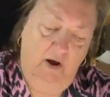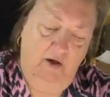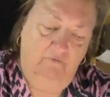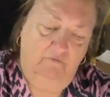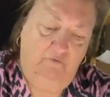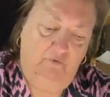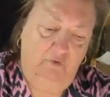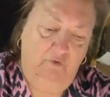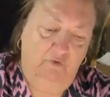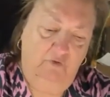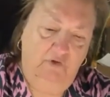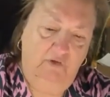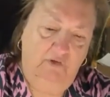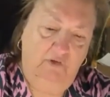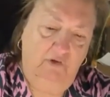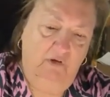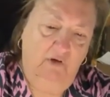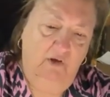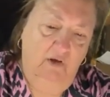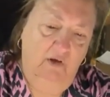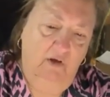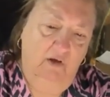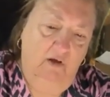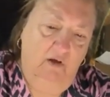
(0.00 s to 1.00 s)

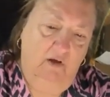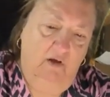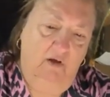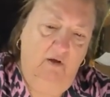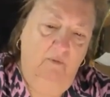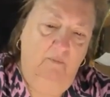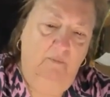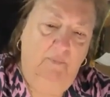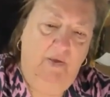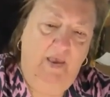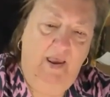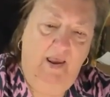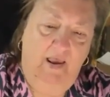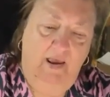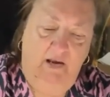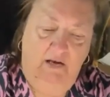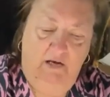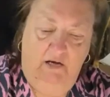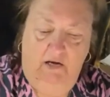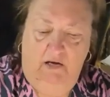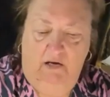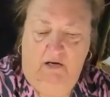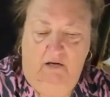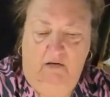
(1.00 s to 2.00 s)
Crafter's
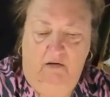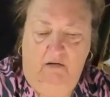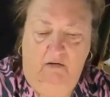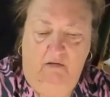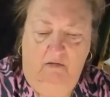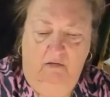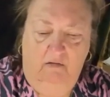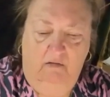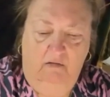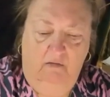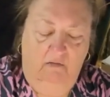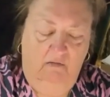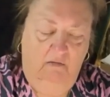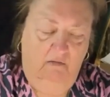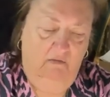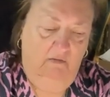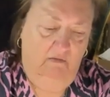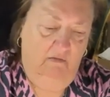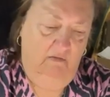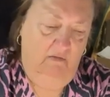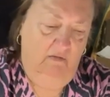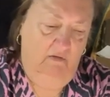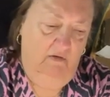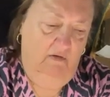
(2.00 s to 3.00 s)
Companion.
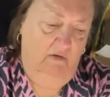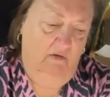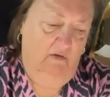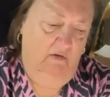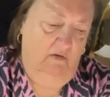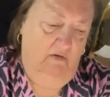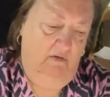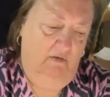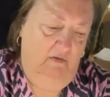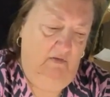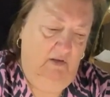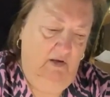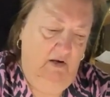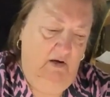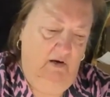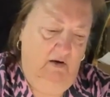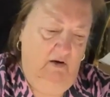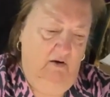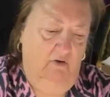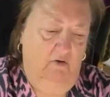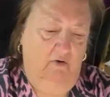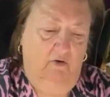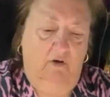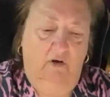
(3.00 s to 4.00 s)

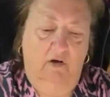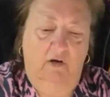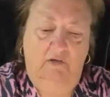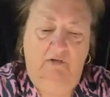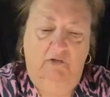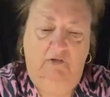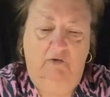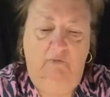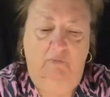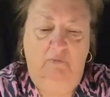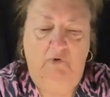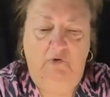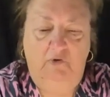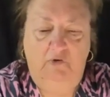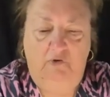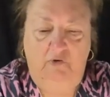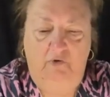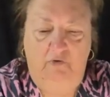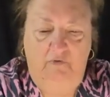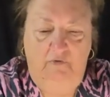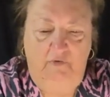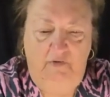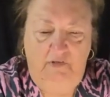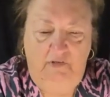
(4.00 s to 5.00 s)
Their customer
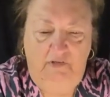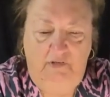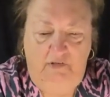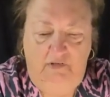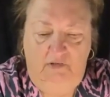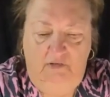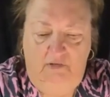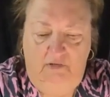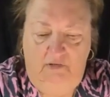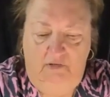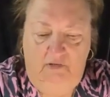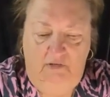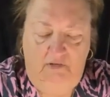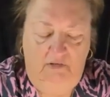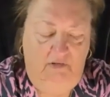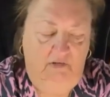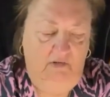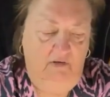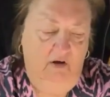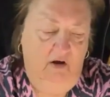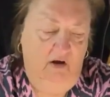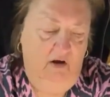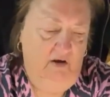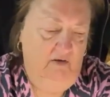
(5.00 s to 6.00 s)
service
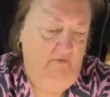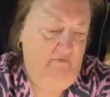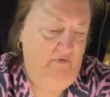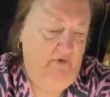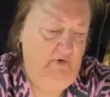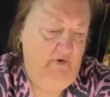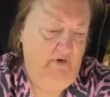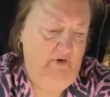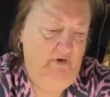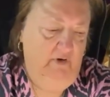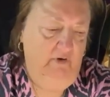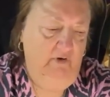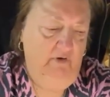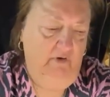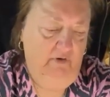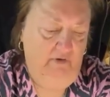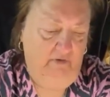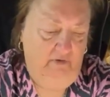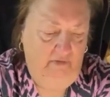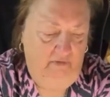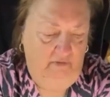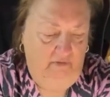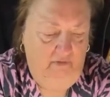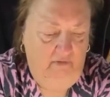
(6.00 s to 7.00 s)
is not very
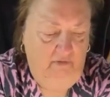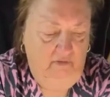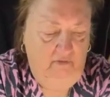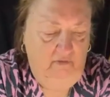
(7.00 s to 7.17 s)
good.